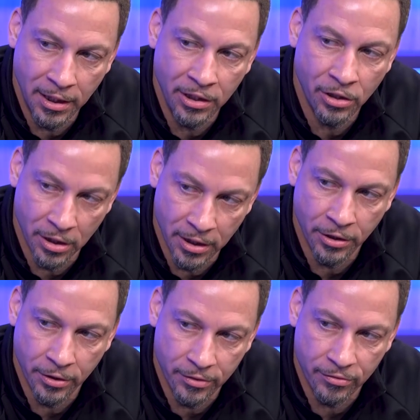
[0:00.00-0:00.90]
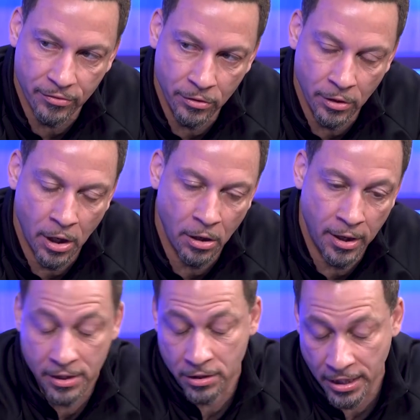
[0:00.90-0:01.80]
in your lyrics, you mm-hmm.
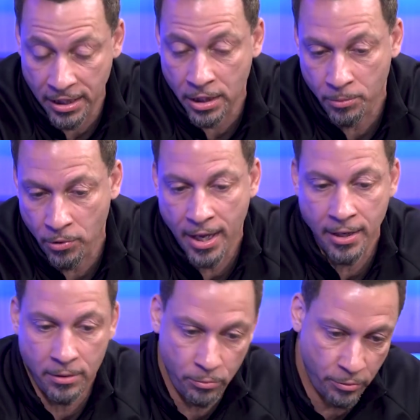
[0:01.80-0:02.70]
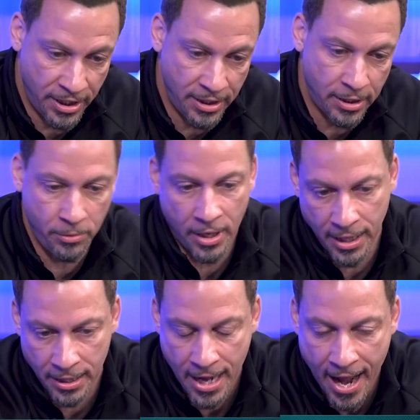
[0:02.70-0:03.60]
know, NWA, with
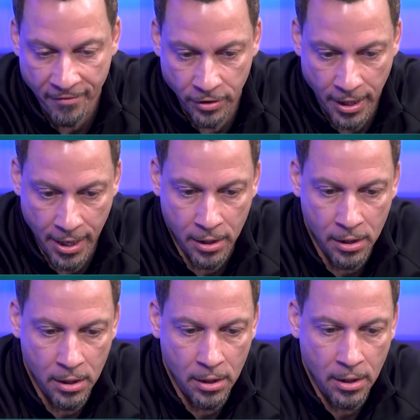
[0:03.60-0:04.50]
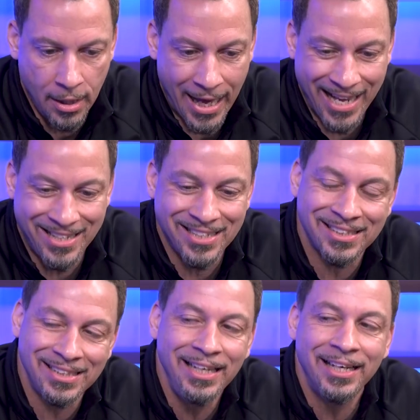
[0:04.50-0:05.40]
NWA and after that. And to
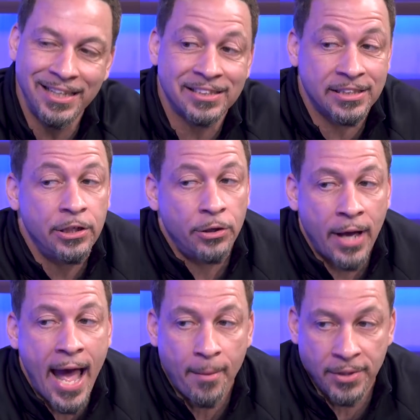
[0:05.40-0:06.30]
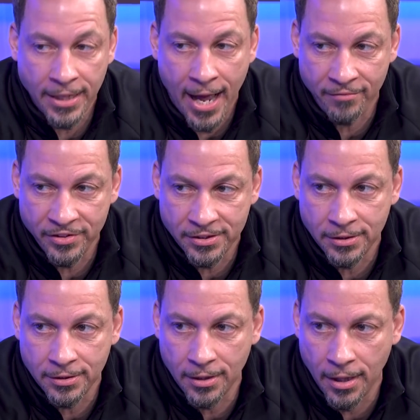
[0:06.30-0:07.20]
see it's still happening, obviously.